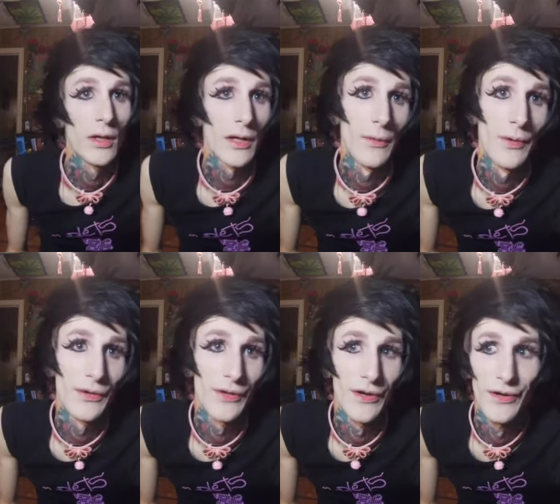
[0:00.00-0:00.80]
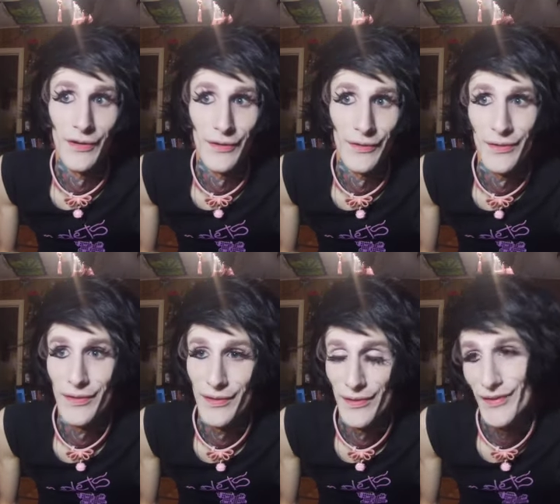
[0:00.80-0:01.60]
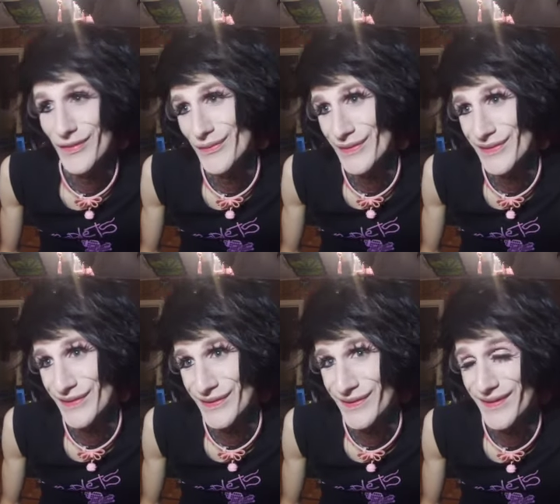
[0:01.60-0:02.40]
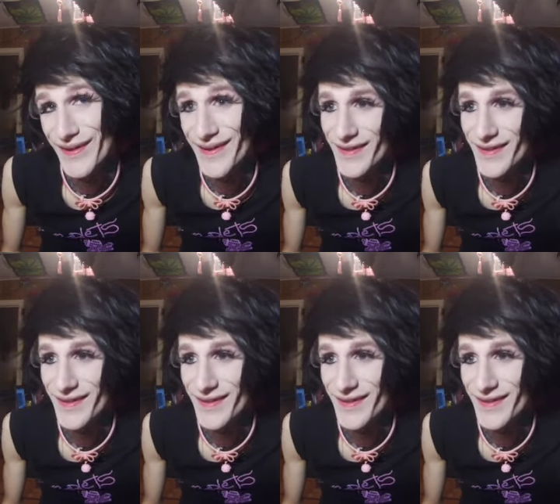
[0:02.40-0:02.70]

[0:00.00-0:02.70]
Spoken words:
I got one done. I got one done.